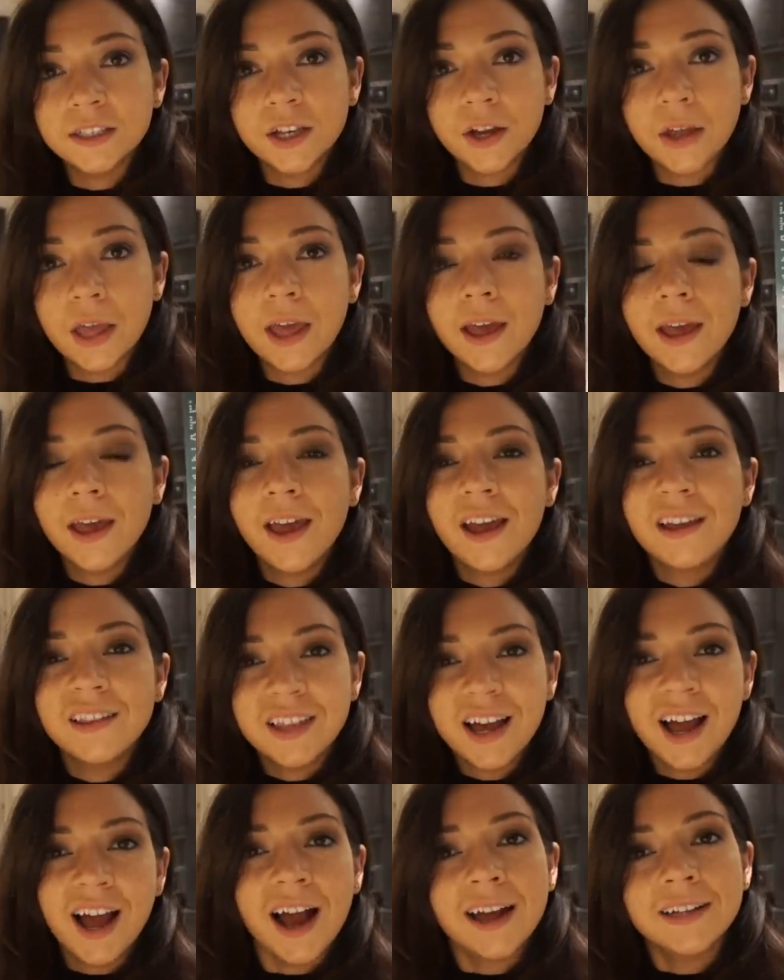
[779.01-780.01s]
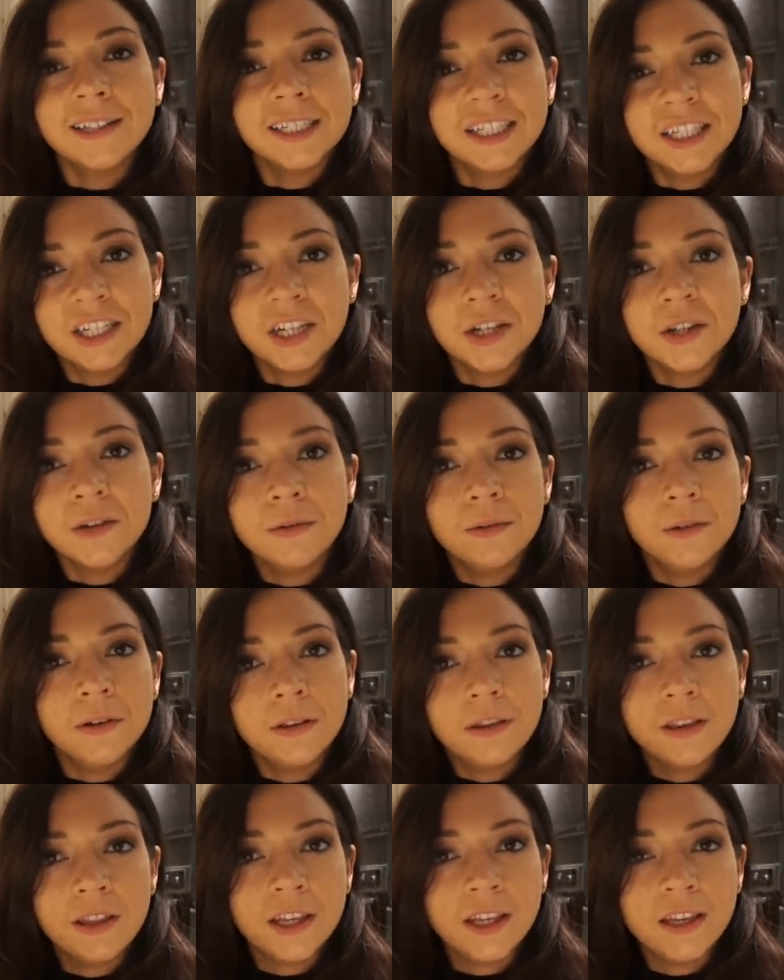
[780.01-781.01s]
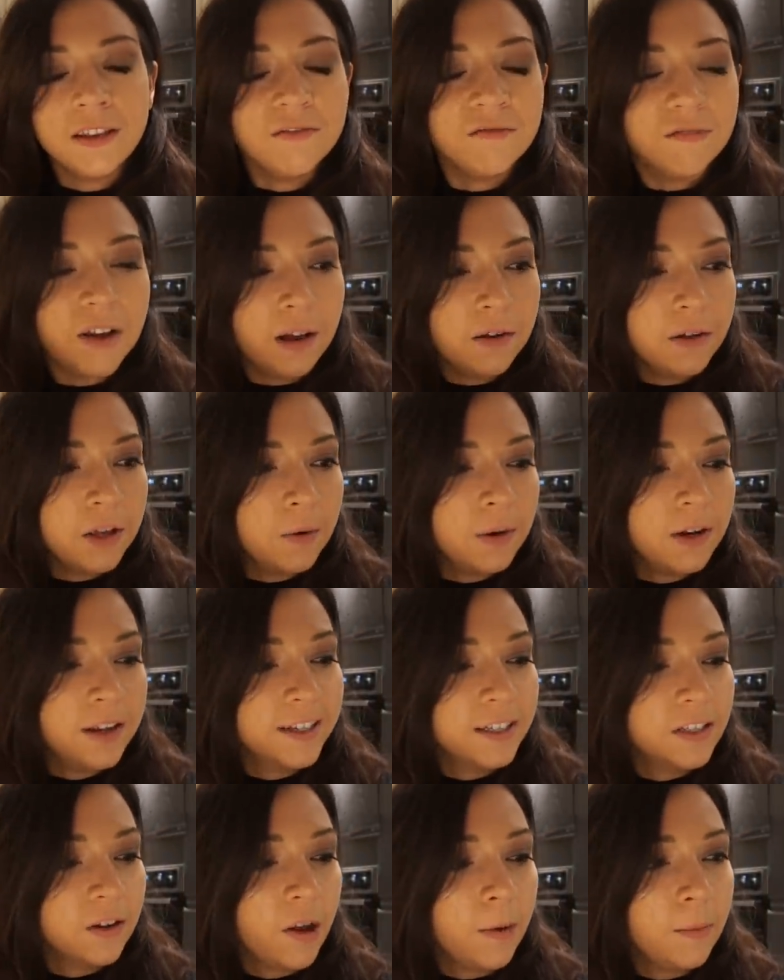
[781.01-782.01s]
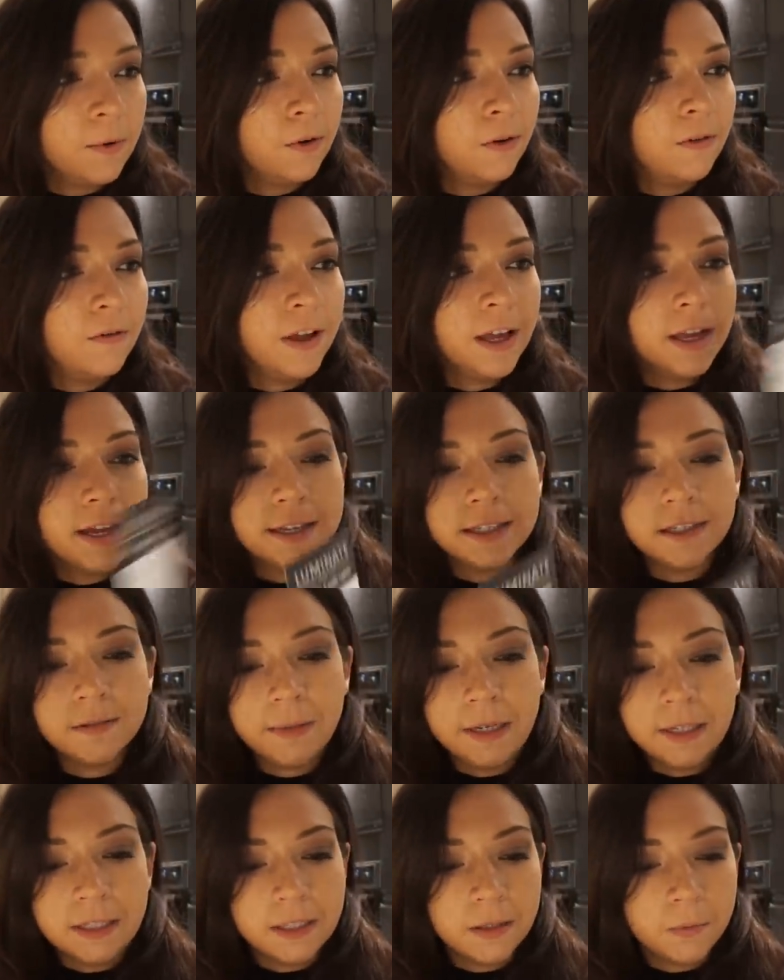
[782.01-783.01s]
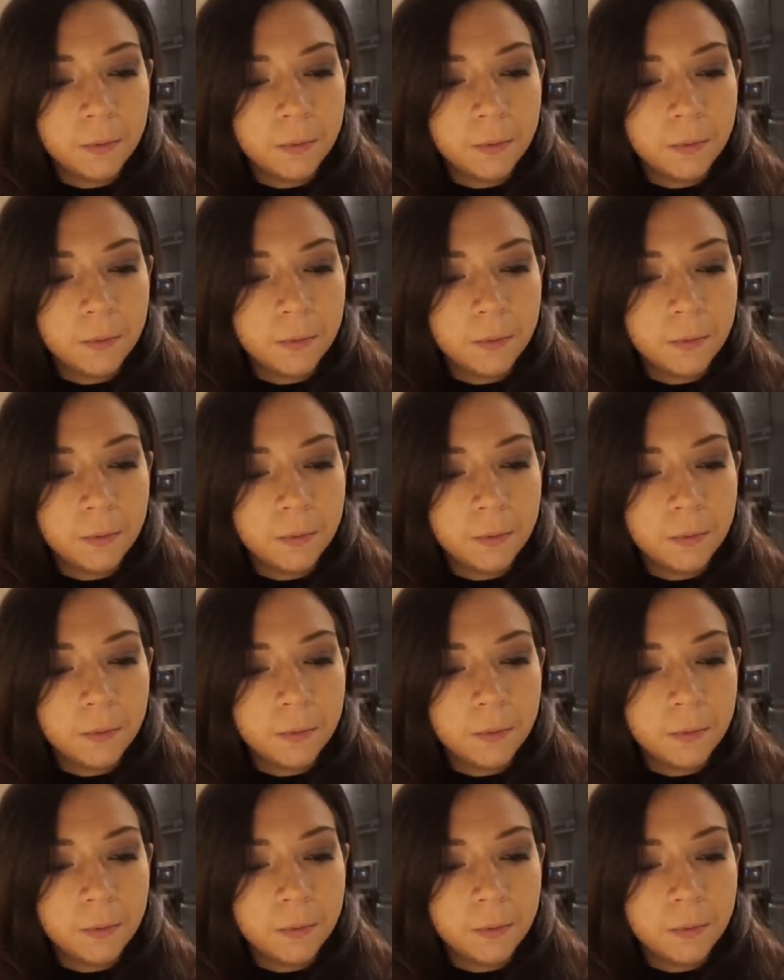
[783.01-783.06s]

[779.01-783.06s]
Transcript: So that added to the value and excitement of it because it means